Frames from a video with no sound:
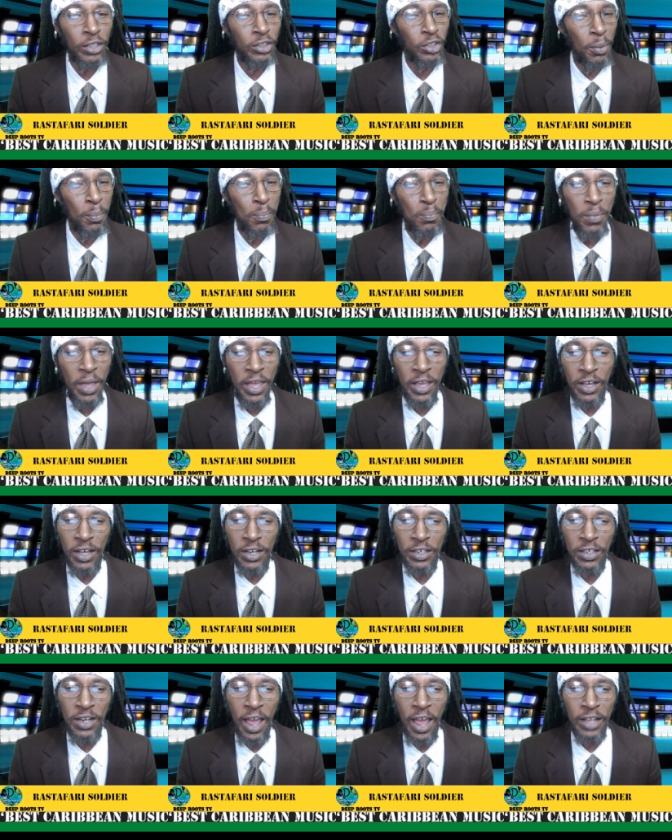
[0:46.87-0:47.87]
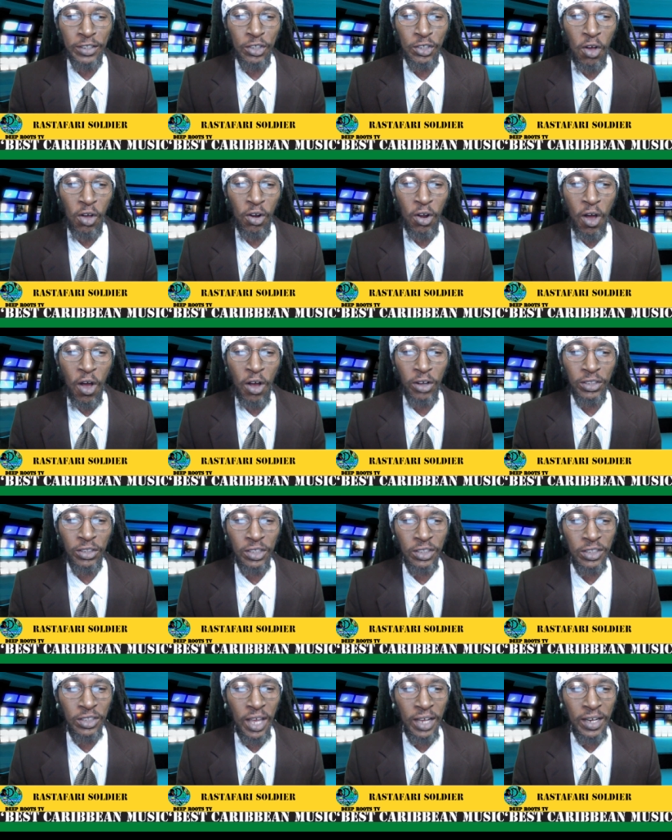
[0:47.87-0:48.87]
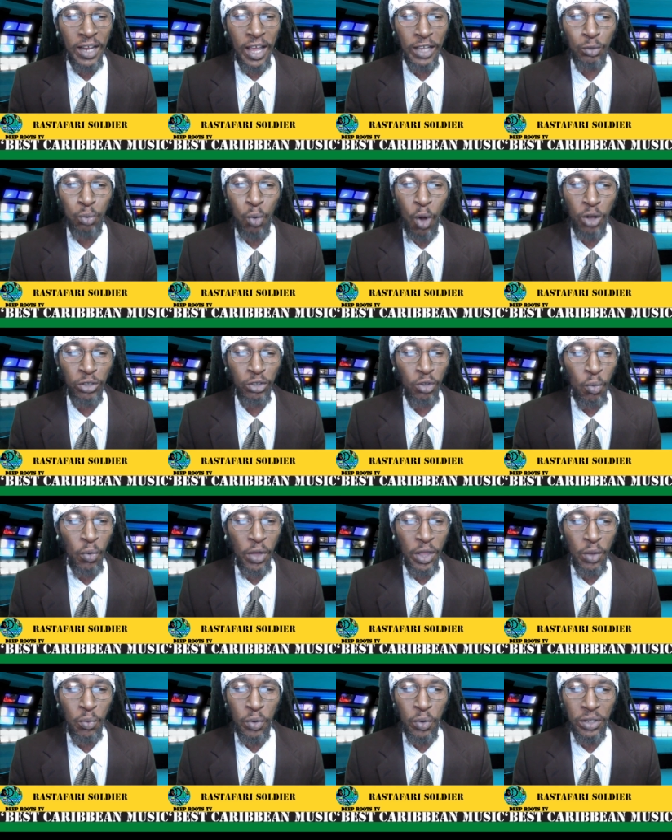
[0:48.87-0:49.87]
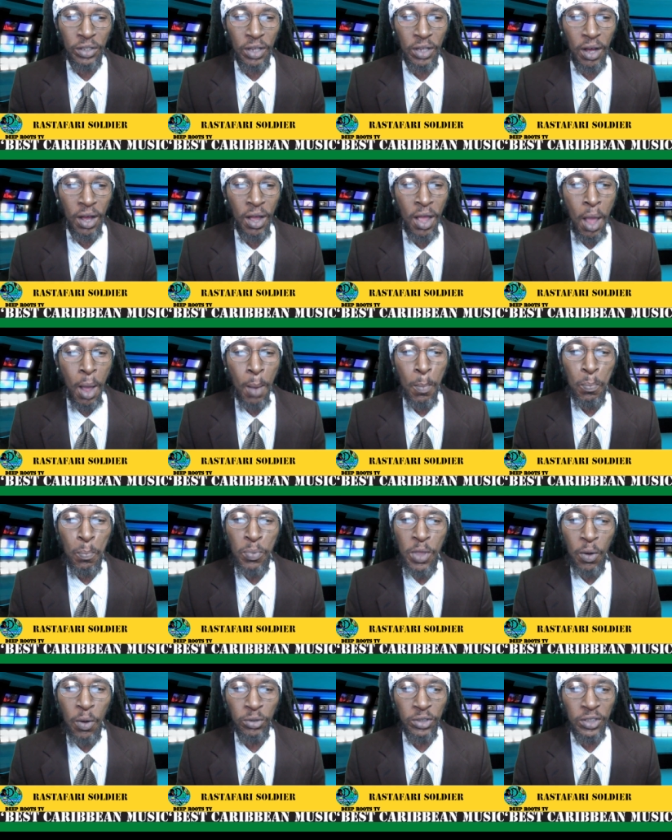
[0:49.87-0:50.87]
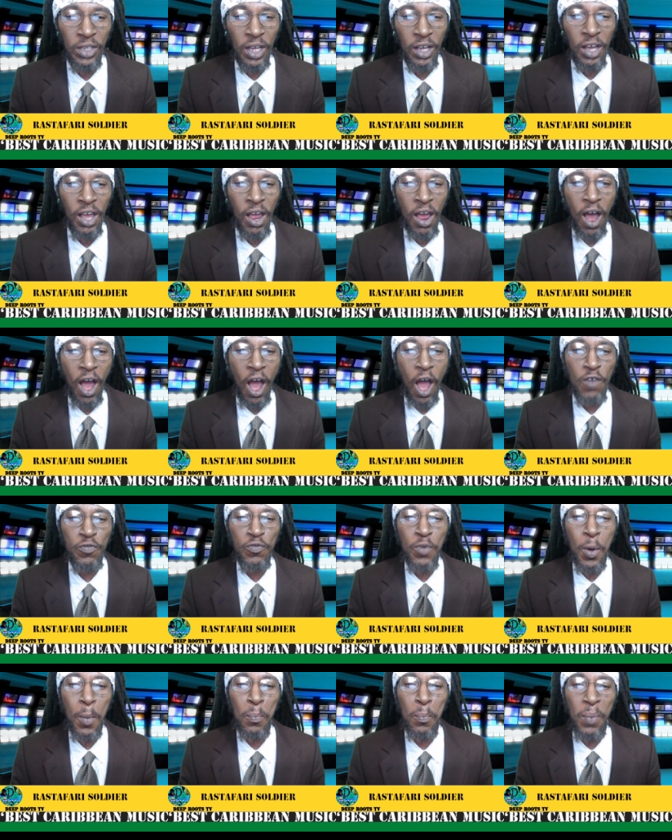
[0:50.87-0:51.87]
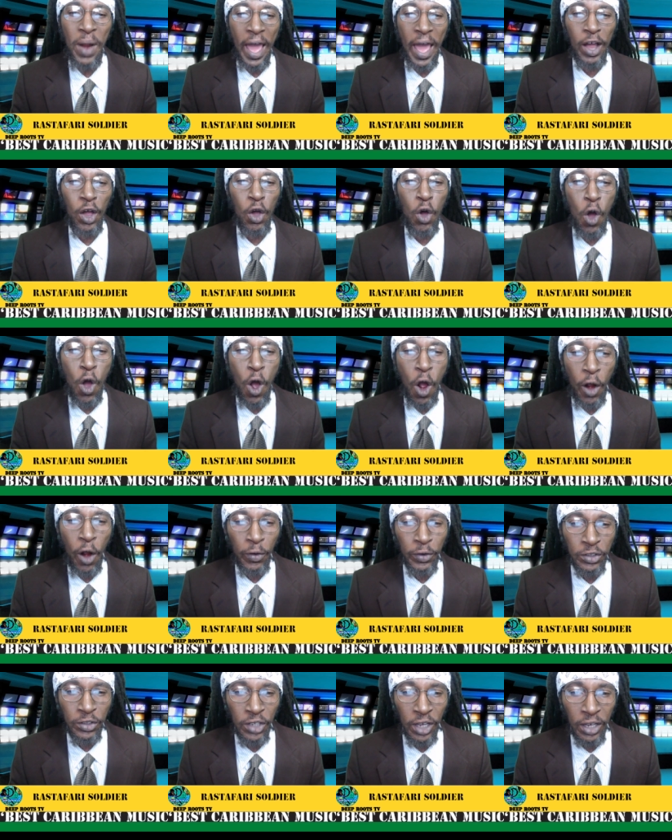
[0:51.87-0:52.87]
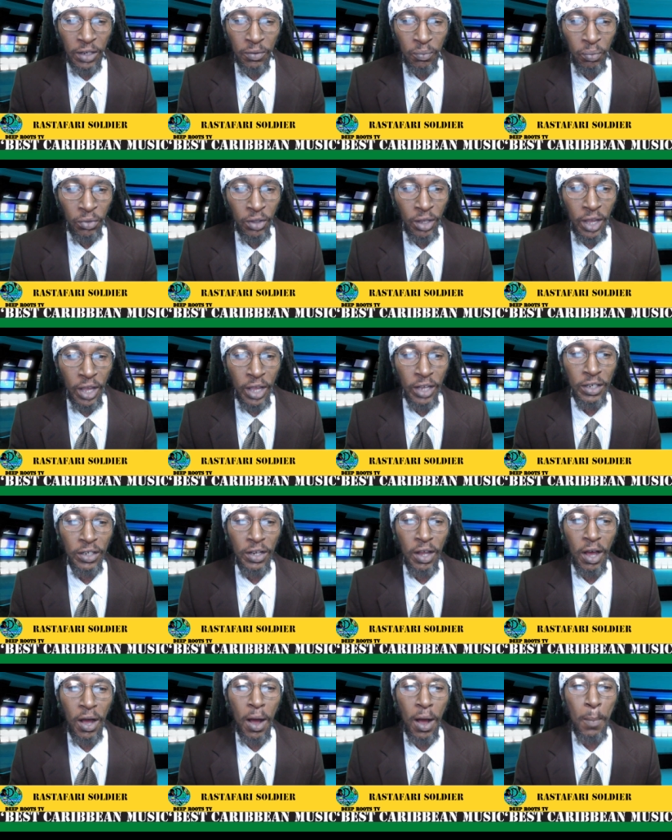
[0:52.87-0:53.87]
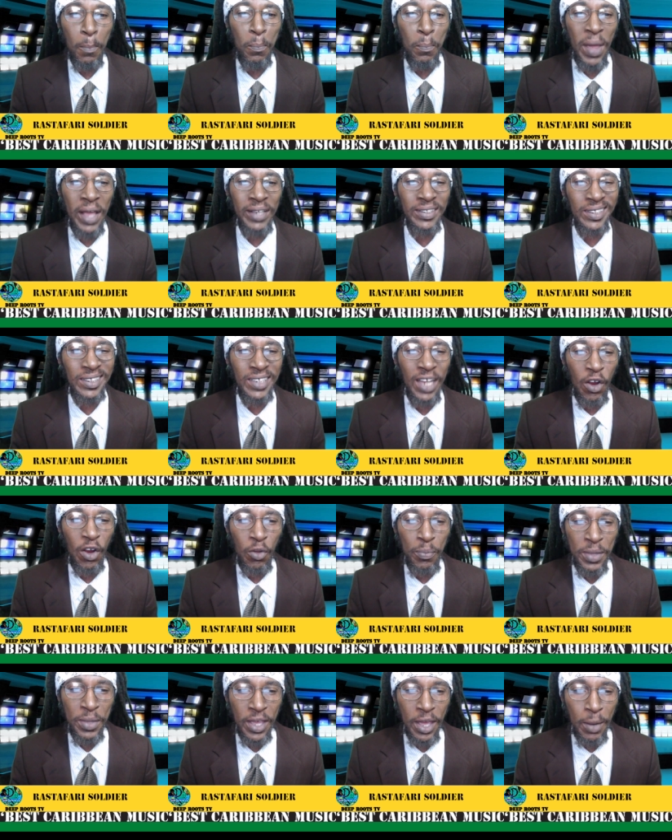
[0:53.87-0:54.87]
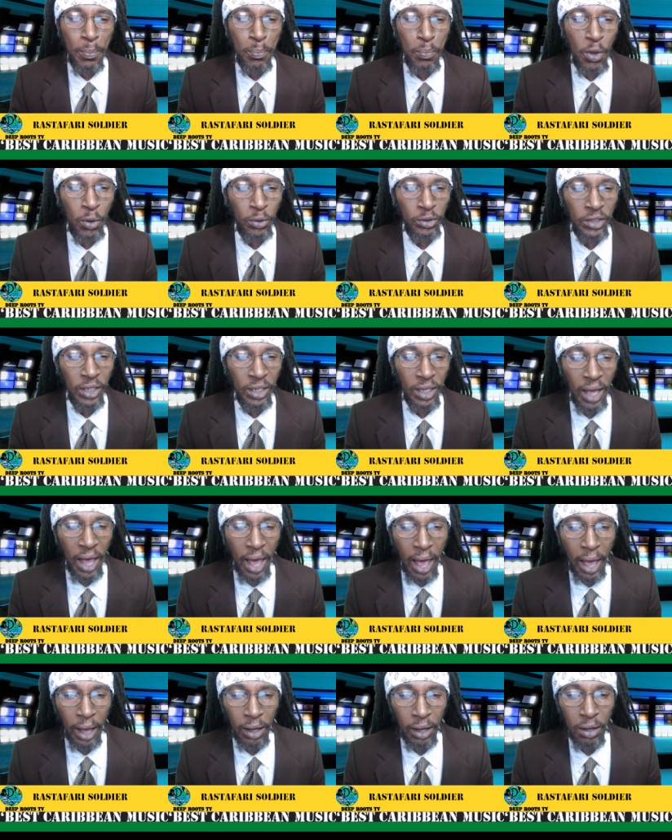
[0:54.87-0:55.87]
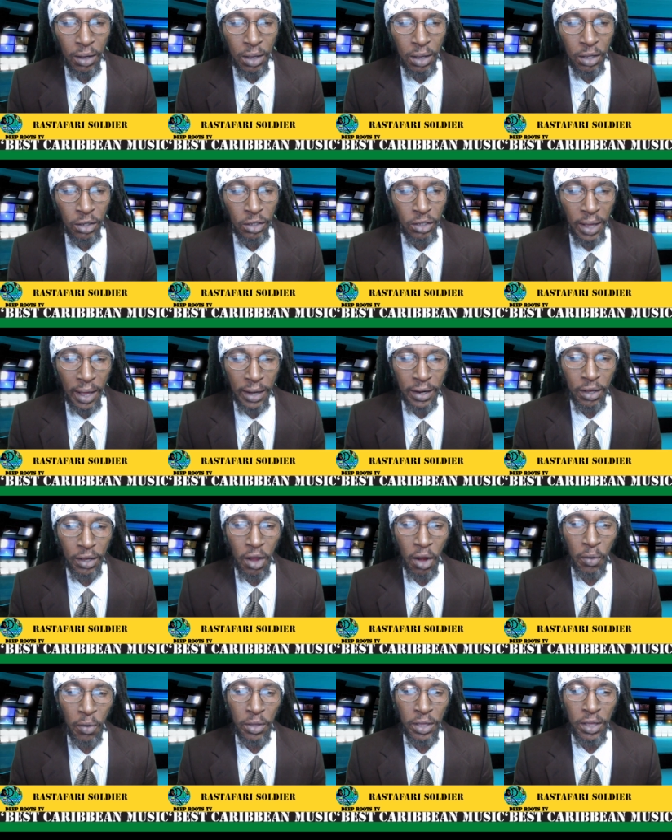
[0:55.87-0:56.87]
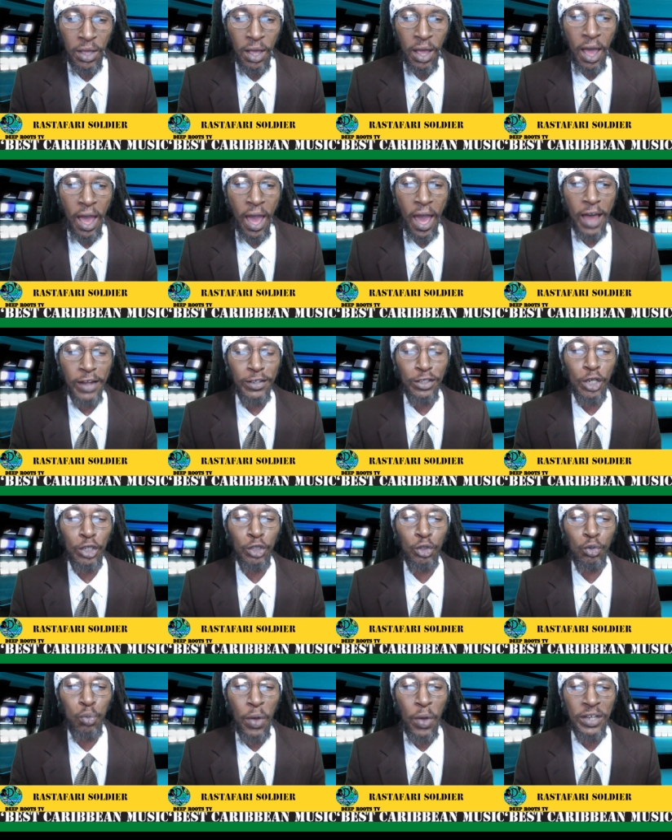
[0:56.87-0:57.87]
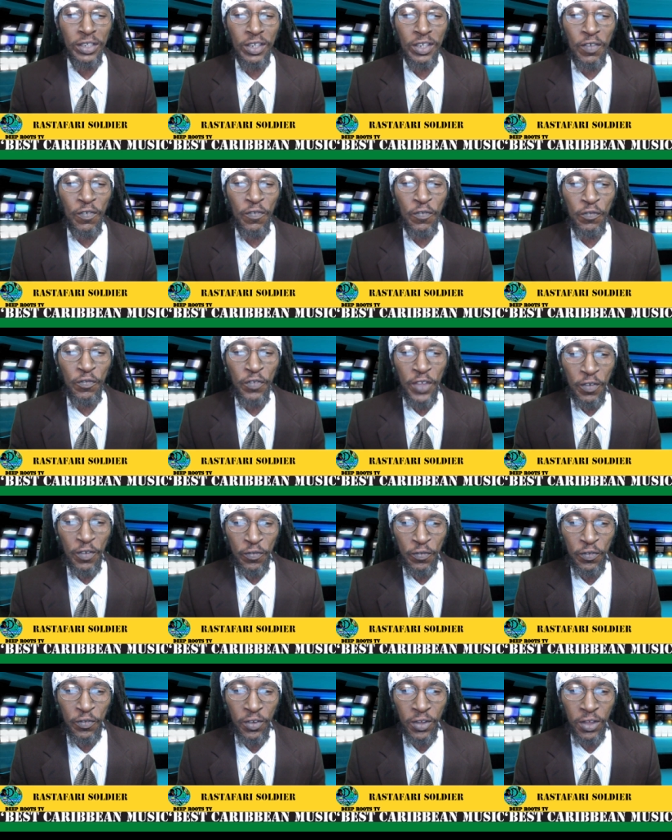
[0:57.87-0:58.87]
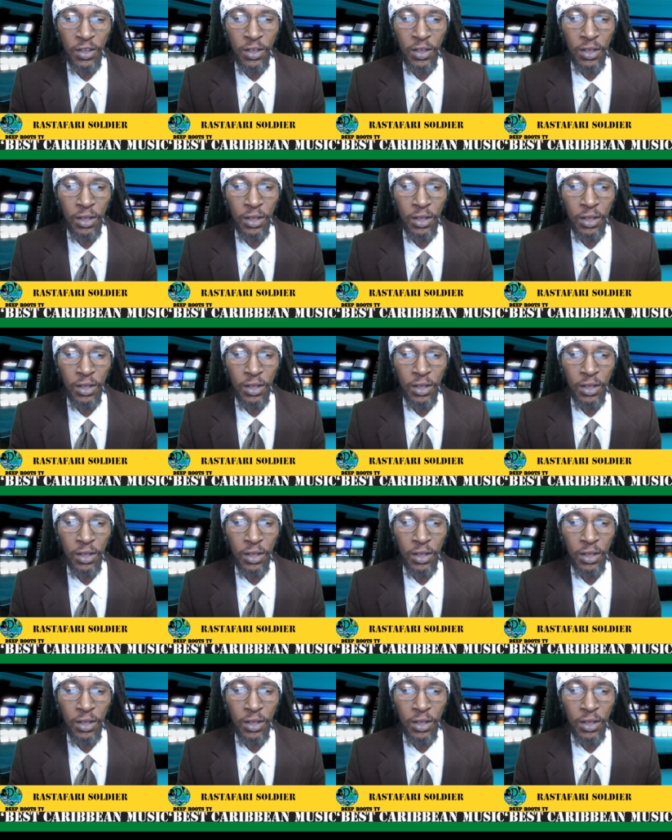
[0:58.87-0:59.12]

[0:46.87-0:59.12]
the Jamaican dancehall artist that has walked away with the music of black origin in the Best Caribbean Music Act category at the 25th